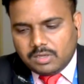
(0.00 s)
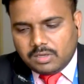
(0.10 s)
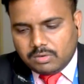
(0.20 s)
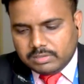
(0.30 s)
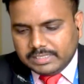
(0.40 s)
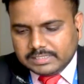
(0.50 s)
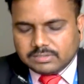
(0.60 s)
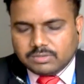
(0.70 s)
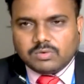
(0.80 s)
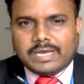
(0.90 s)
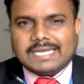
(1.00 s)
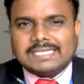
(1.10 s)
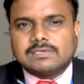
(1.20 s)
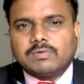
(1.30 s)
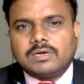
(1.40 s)
Okay, so
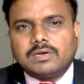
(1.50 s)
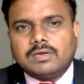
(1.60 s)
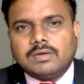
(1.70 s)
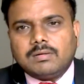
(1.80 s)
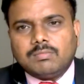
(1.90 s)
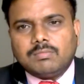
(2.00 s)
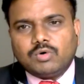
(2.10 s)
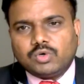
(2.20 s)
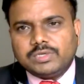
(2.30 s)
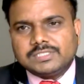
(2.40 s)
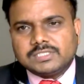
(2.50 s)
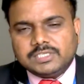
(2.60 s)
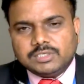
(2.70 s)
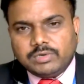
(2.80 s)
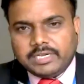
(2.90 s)
as our motto is,
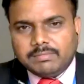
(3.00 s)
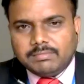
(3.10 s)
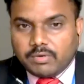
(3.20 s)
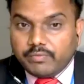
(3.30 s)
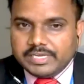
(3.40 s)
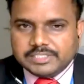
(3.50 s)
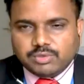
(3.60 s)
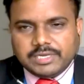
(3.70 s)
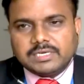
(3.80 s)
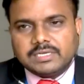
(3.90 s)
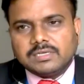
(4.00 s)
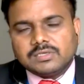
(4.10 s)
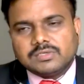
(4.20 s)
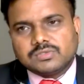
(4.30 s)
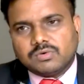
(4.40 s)
you dream, we educate.
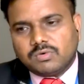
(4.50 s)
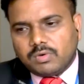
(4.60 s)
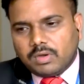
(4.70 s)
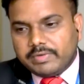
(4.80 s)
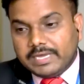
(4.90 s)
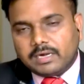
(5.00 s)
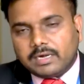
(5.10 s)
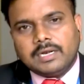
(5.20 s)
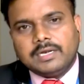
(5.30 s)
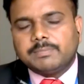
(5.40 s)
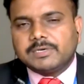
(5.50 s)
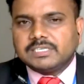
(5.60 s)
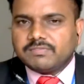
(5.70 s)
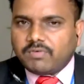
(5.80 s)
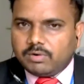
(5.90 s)
So we are
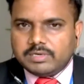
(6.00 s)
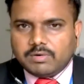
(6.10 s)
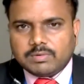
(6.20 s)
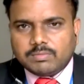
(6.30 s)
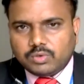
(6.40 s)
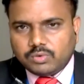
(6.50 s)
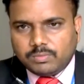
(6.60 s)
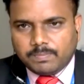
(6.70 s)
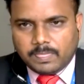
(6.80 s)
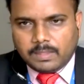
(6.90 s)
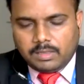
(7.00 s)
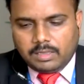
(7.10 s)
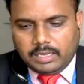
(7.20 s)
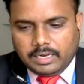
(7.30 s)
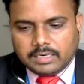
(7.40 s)
100% following our motto.
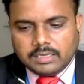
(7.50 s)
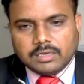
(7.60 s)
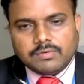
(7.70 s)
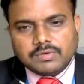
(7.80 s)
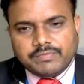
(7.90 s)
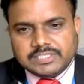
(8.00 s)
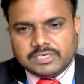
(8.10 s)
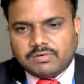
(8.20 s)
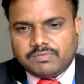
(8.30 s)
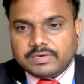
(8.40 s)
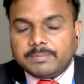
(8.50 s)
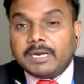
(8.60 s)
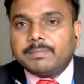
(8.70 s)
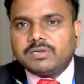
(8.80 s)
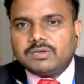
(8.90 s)
And the vision of
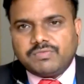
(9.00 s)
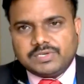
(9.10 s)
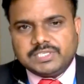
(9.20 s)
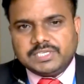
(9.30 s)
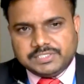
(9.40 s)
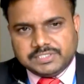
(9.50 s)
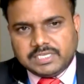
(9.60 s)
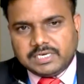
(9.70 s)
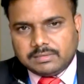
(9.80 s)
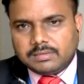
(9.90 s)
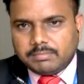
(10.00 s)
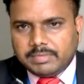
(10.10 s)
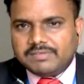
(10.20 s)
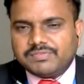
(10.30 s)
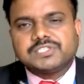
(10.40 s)
Department of First Year Engineering,
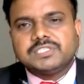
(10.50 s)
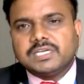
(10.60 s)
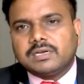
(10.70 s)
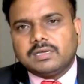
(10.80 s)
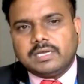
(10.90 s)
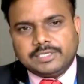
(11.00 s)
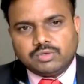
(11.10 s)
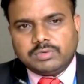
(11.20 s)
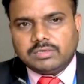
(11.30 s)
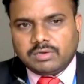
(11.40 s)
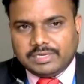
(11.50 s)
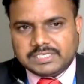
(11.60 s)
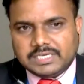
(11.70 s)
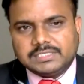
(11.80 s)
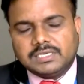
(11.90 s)
being first year HOD or in
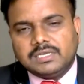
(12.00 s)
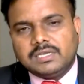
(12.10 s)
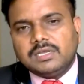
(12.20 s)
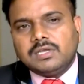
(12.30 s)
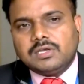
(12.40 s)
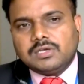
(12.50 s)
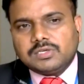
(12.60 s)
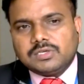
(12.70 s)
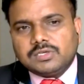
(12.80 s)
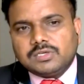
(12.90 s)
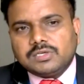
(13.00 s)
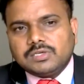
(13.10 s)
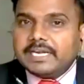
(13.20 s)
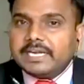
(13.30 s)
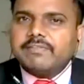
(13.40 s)
charge, to
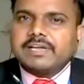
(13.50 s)
achieve creative